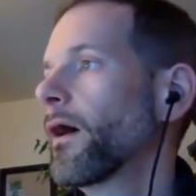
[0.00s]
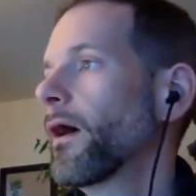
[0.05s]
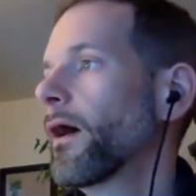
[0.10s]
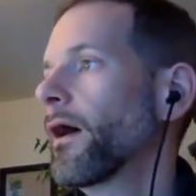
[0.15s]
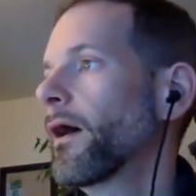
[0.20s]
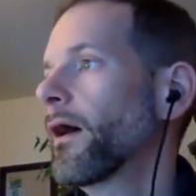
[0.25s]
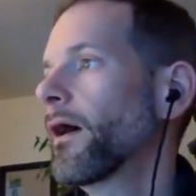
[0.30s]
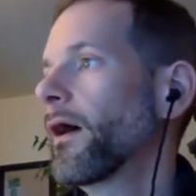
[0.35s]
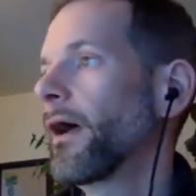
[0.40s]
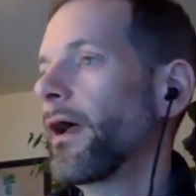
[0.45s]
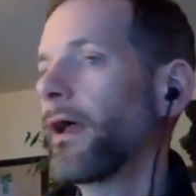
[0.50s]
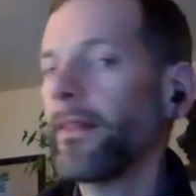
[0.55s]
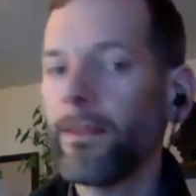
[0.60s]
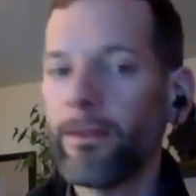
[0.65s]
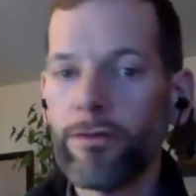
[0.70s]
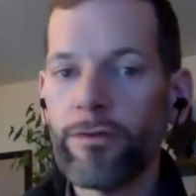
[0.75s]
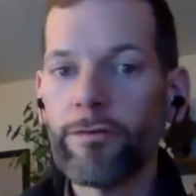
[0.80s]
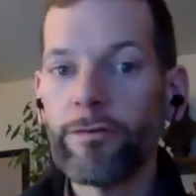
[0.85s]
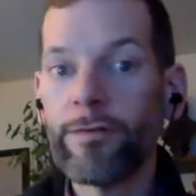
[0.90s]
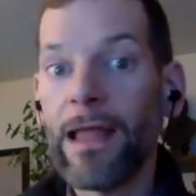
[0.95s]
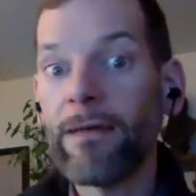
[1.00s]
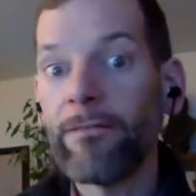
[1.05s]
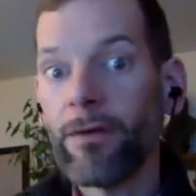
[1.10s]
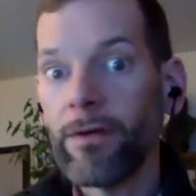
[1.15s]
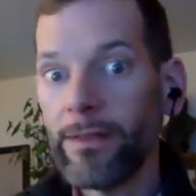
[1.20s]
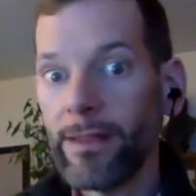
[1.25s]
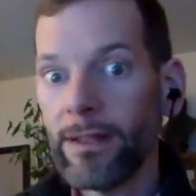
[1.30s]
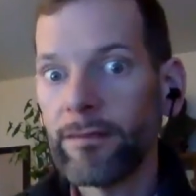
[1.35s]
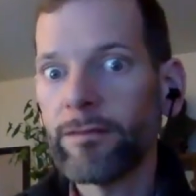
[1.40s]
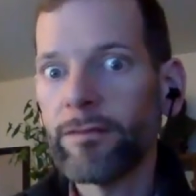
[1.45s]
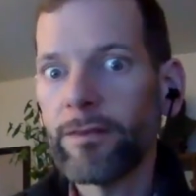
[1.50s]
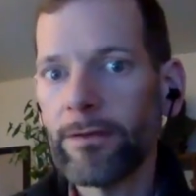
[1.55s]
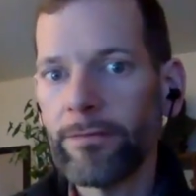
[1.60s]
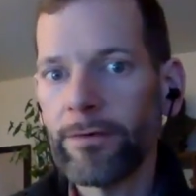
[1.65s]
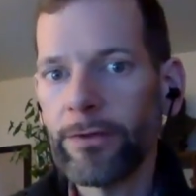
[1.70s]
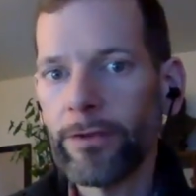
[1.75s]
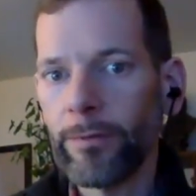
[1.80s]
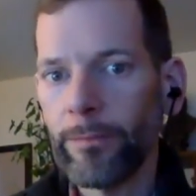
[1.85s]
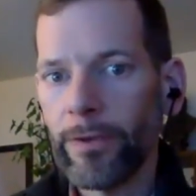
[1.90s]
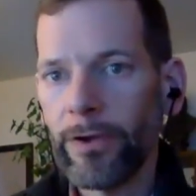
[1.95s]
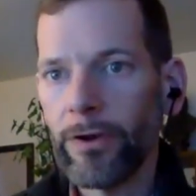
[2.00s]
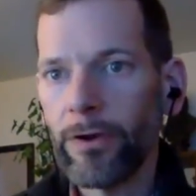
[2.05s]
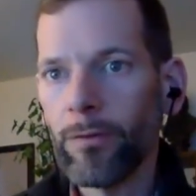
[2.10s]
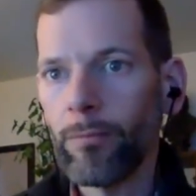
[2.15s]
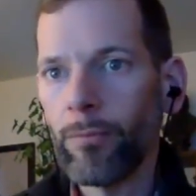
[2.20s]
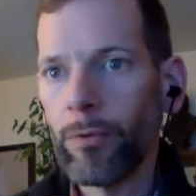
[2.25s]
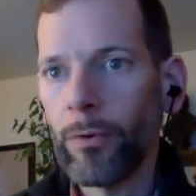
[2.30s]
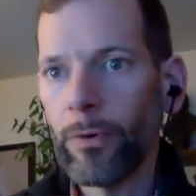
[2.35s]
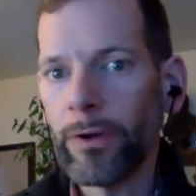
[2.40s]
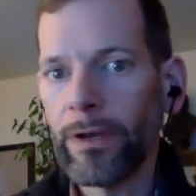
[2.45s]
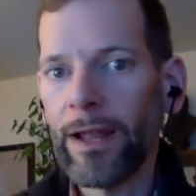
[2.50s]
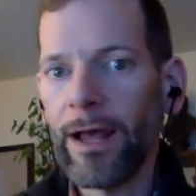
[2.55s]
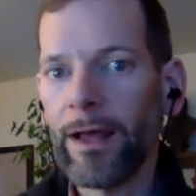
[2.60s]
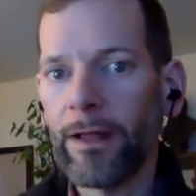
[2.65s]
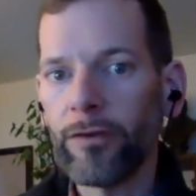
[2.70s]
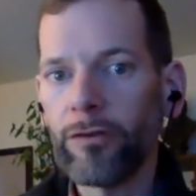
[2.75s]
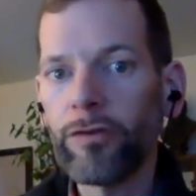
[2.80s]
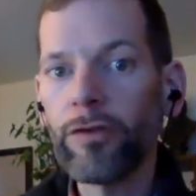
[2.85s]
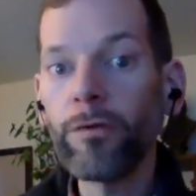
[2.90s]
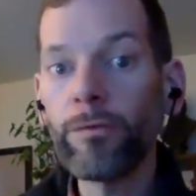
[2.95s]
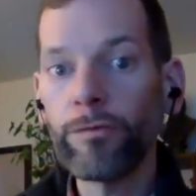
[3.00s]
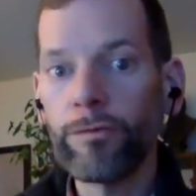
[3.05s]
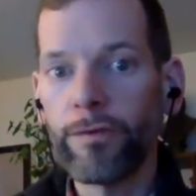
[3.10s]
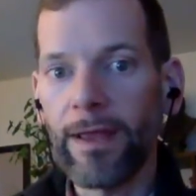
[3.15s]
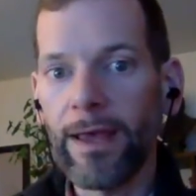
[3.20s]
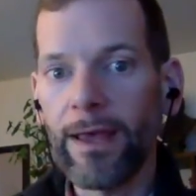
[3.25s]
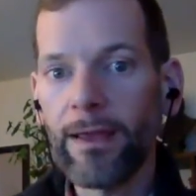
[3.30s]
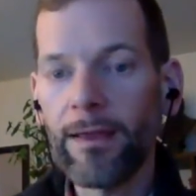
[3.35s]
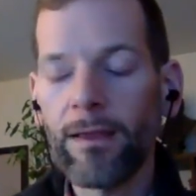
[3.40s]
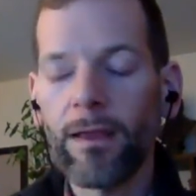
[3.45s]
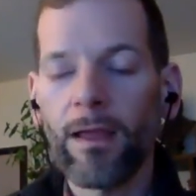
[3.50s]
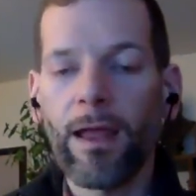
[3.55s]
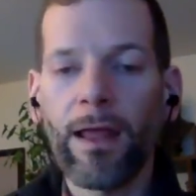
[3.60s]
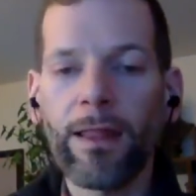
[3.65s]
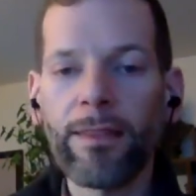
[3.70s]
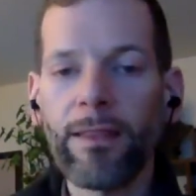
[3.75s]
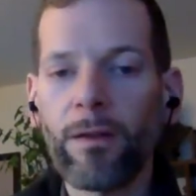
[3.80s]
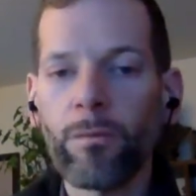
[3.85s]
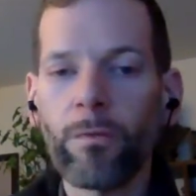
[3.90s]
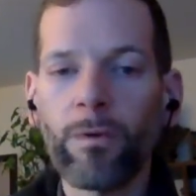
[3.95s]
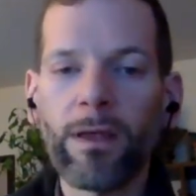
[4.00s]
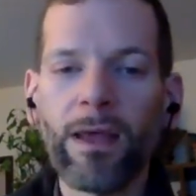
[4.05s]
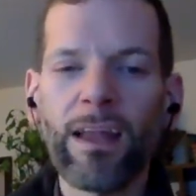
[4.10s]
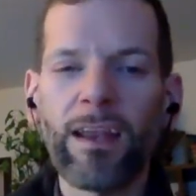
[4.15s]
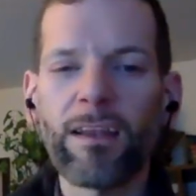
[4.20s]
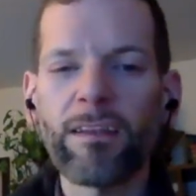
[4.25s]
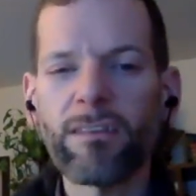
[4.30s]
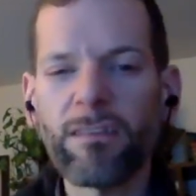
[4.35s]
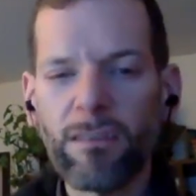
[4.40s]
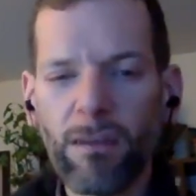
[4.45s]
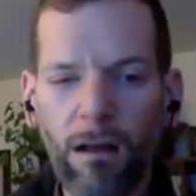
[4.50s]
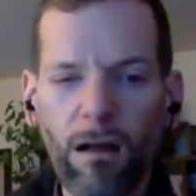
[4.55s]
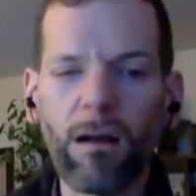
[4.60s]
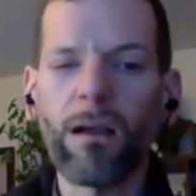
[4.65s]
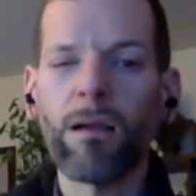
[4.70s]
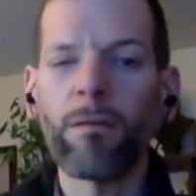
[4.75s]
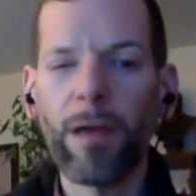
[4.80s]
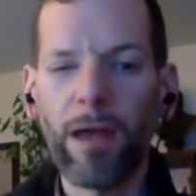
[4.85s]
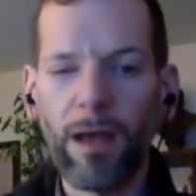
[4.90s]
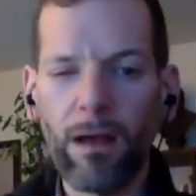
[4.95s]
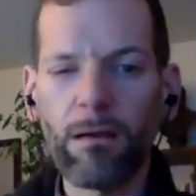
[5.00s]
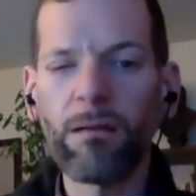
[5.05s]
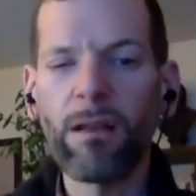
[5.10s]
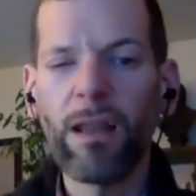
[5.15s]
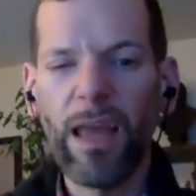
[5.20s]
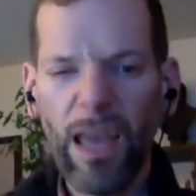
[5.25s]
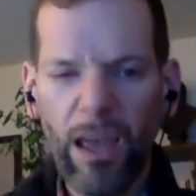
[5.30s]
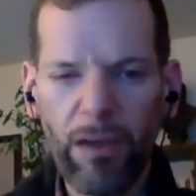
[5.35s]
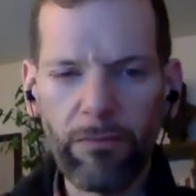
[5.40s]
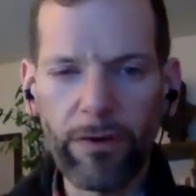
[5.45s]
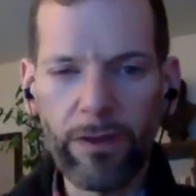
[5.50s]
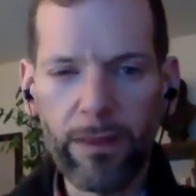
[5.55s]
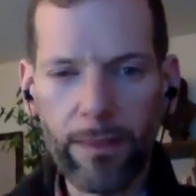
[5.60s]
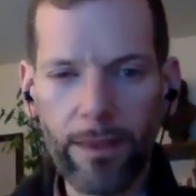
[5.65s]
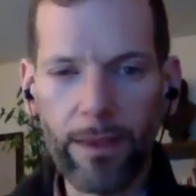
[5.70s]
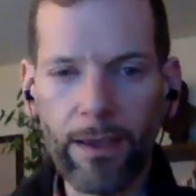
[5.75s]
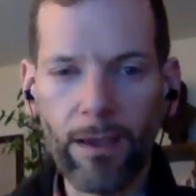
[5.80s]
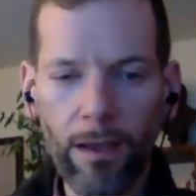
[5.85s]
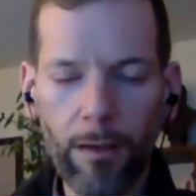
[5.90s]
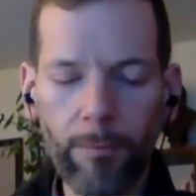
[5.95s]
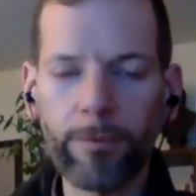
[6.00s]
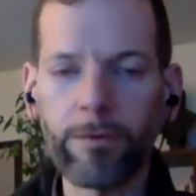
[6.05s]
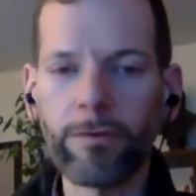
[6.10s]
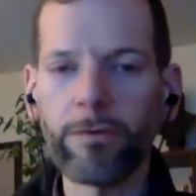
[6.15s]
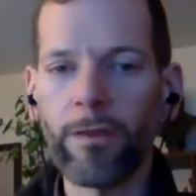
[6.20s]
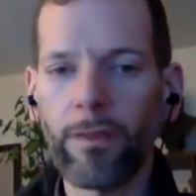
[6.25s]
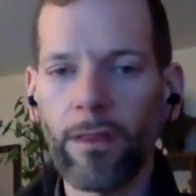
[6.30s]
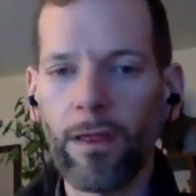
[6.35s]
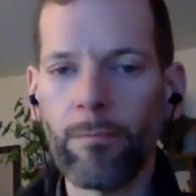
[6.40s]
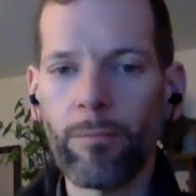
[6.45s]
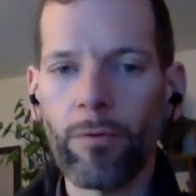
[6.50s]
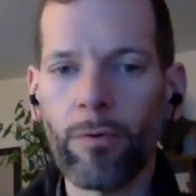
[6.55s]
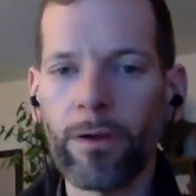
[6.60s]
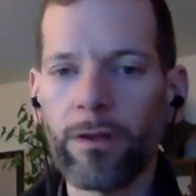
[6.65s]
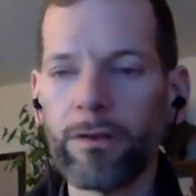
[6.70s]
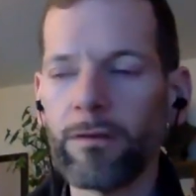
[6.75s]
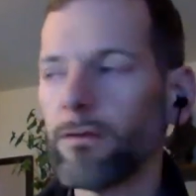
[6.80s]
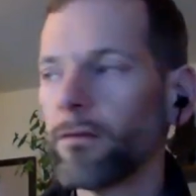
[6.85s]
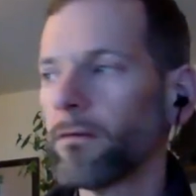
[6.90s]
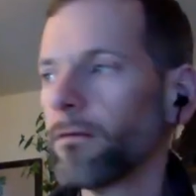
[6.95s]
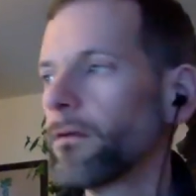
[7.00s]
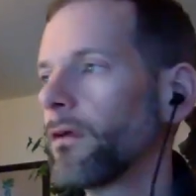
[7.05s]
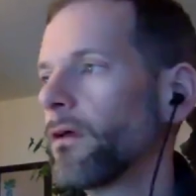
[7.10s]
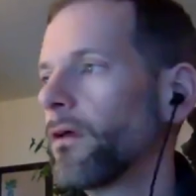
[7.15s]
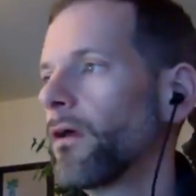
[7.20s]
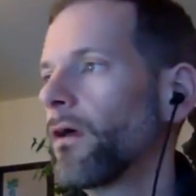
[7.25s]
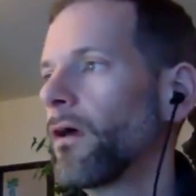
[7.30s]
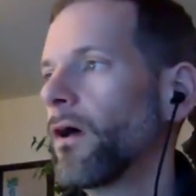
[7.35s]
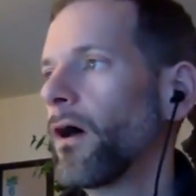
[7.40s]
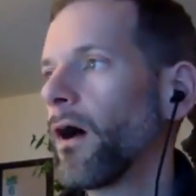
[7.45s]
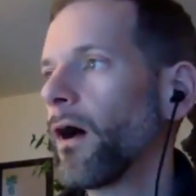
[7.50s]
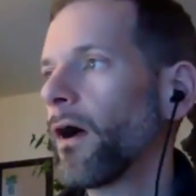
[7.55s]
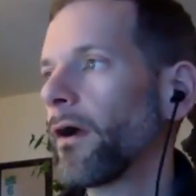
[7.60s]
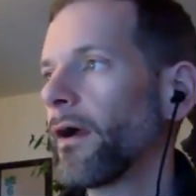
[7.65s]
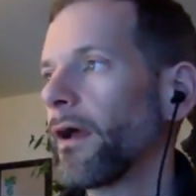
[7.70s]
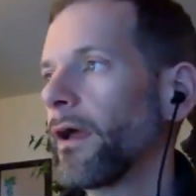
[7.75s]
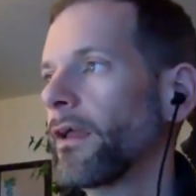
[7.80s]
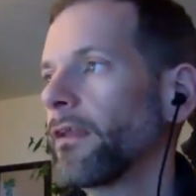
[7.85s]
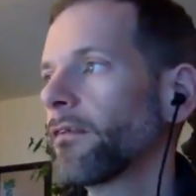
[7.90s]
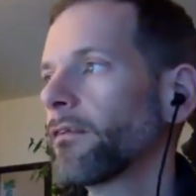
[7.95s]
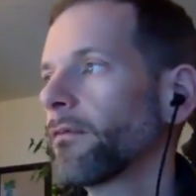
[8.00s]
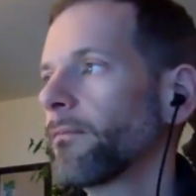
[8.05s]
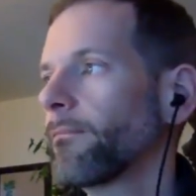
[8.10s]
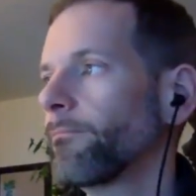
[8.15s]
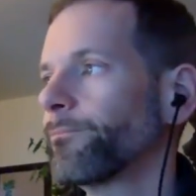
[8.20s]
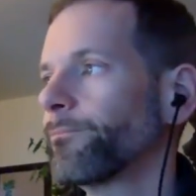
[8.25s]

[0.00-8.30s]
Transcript: Uh, and then just have all that stuff on your Miro board on Tuesday, and then we'll kind of talk about everything up until that point. All right.